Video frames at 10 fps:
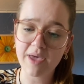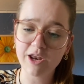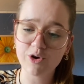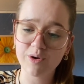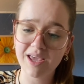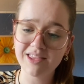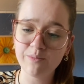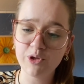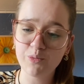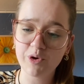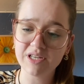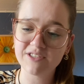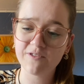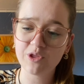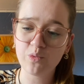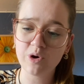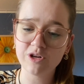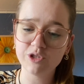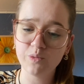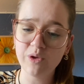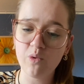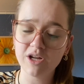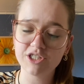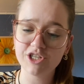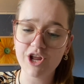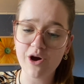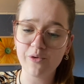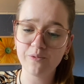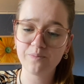and create the blueprints for the world we want to know.